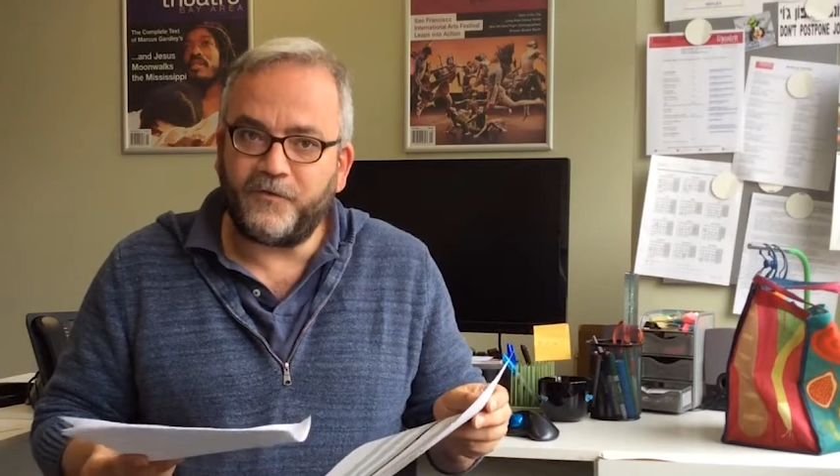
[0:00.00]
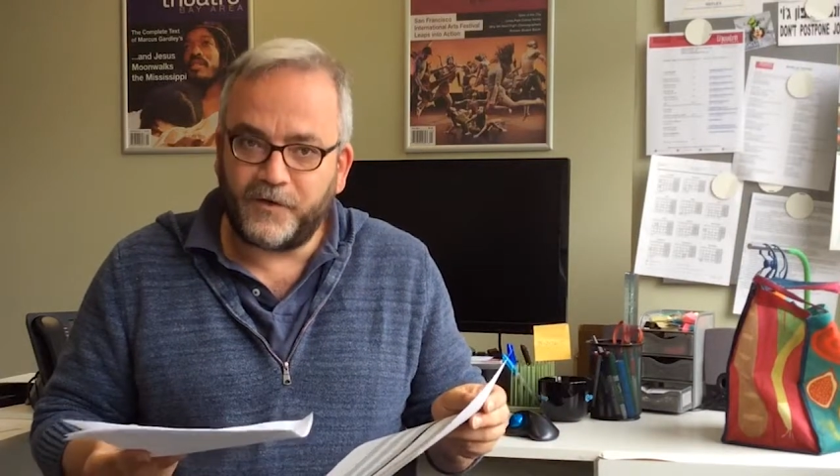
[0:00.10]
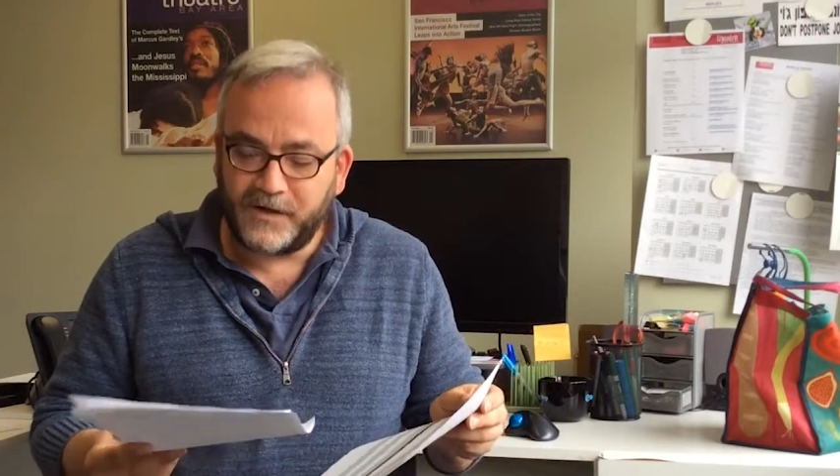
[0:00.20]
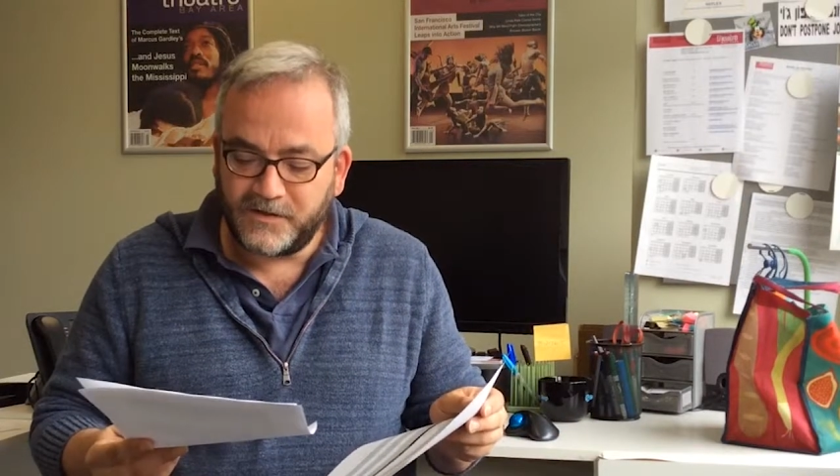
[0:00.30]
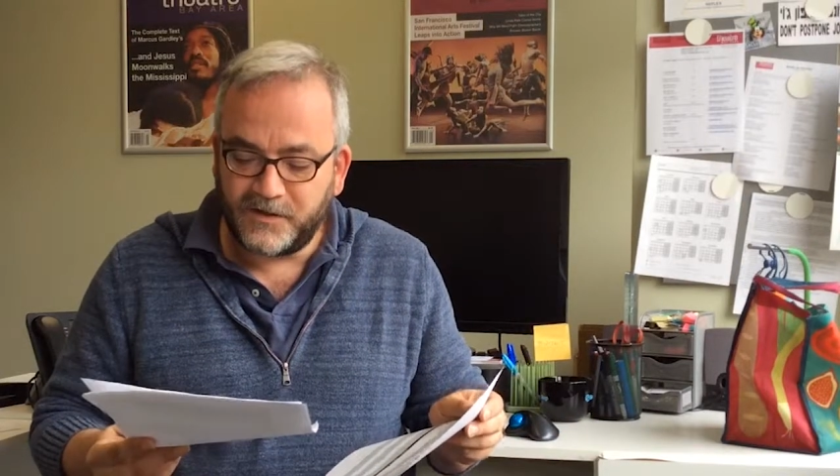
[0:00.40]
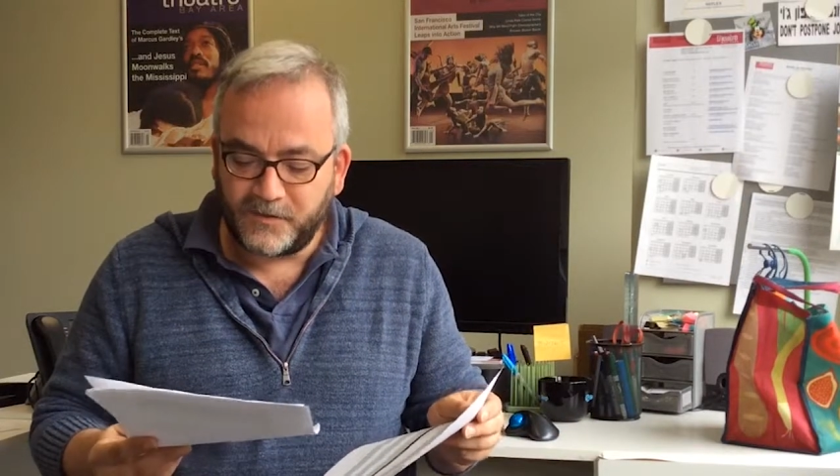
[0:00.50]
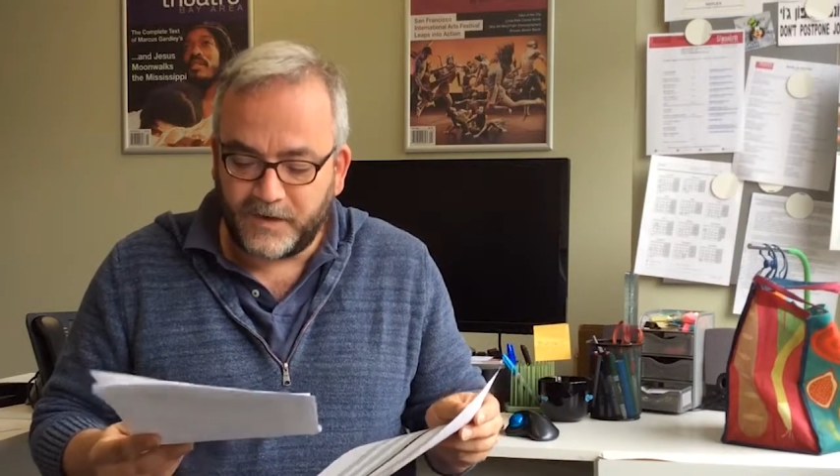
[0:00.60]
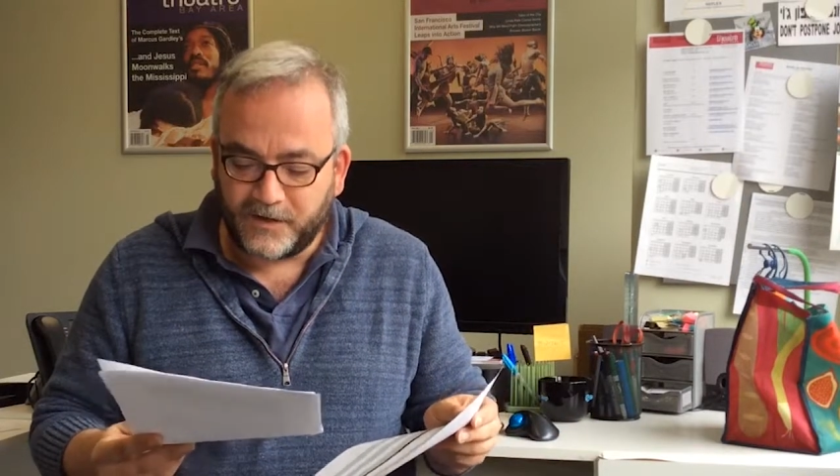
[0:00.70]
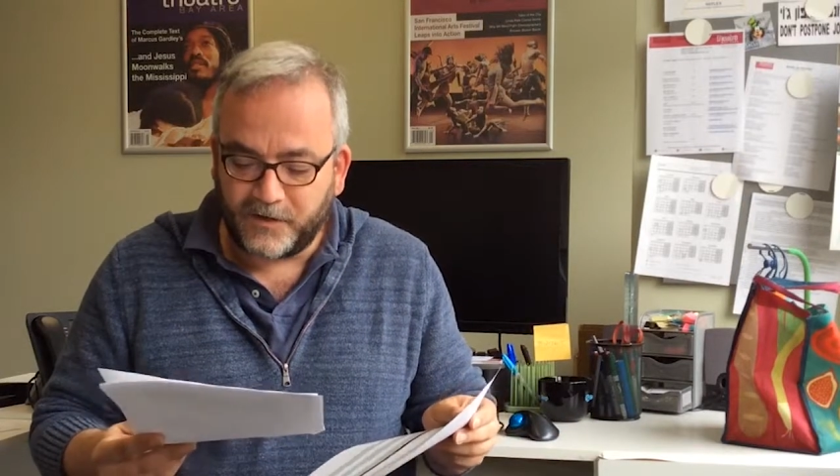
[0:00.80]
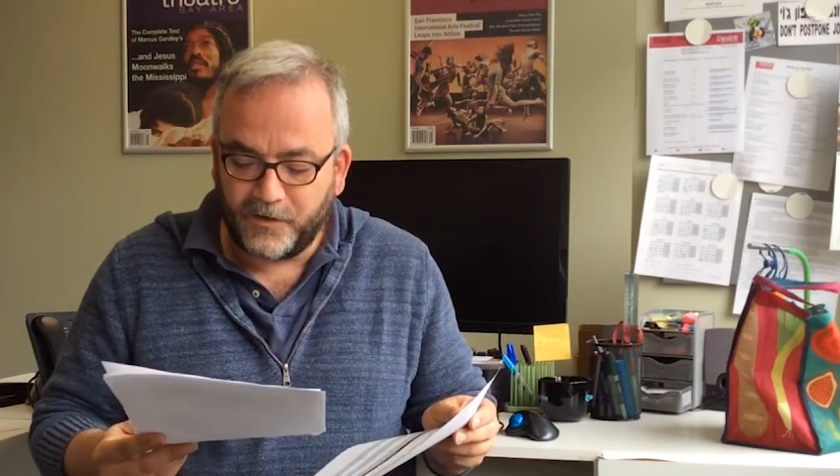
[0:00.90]
free to
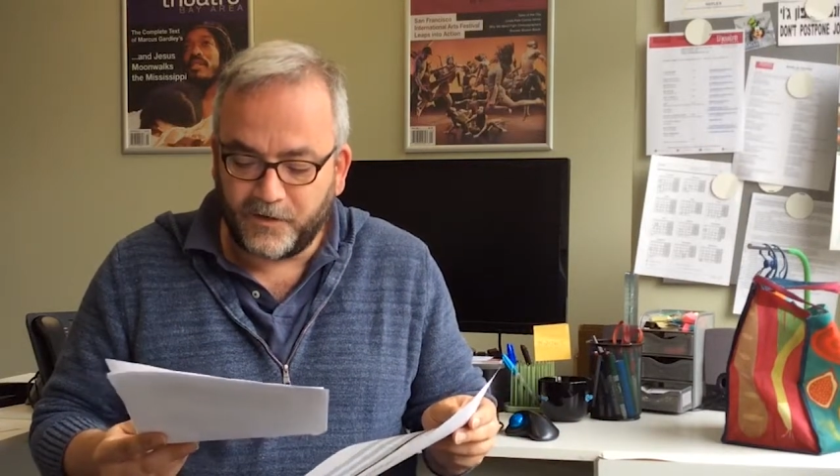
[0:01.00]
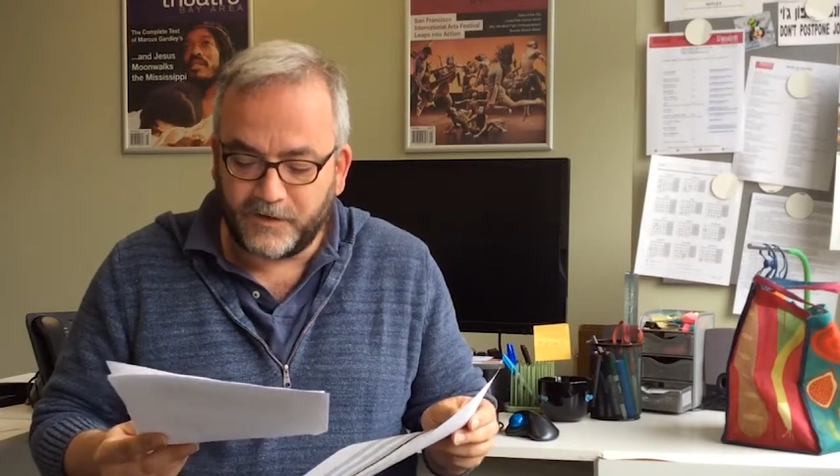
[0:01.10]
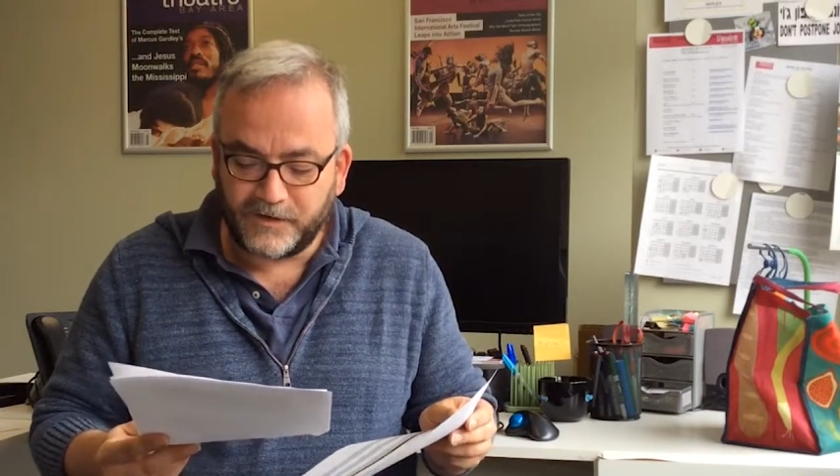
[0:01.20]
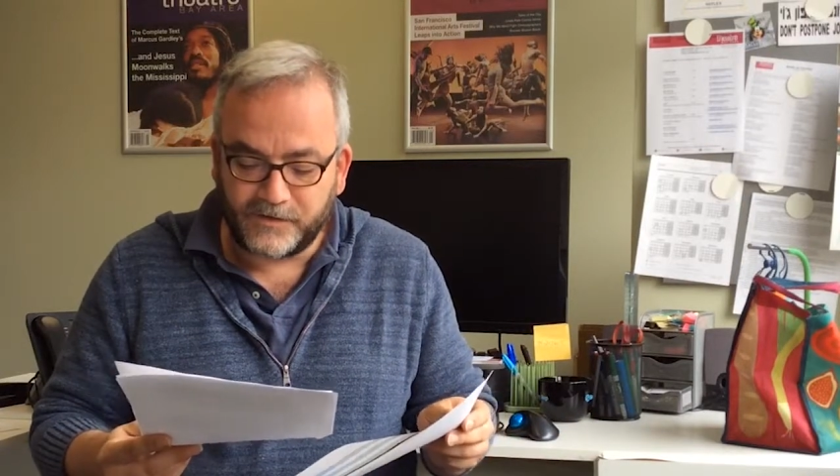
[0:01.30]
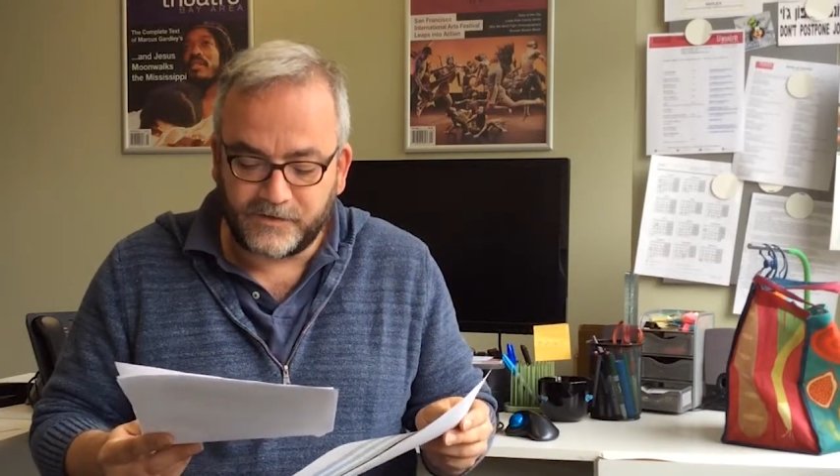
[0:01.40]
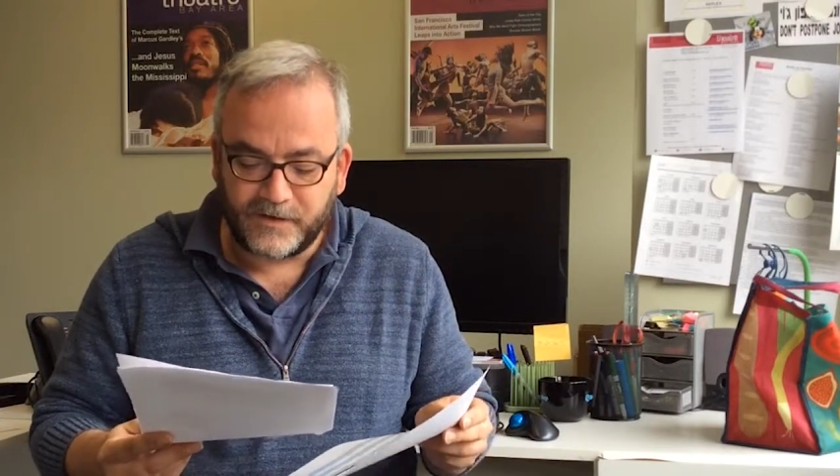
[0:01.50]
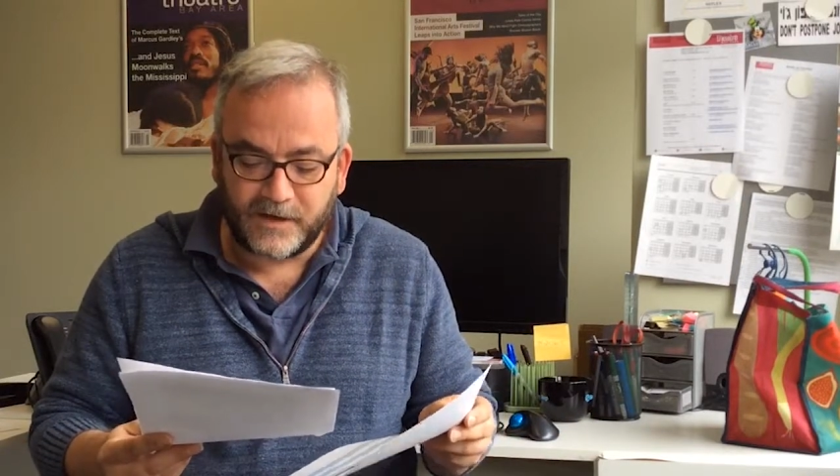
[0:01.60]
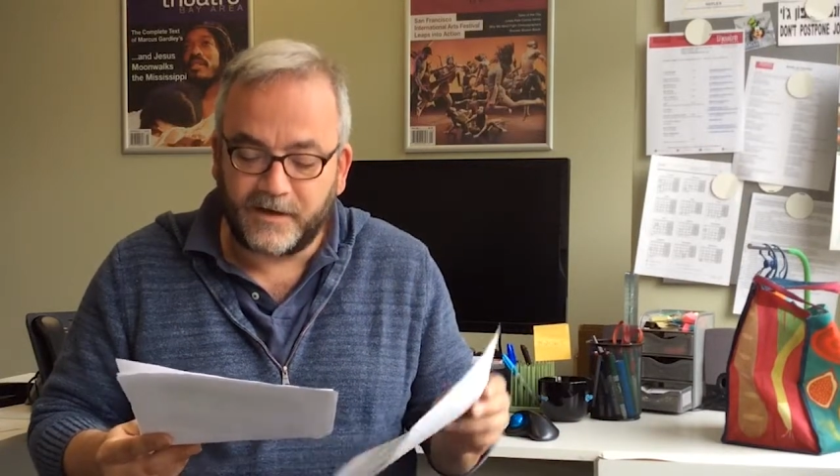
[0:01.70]
encourage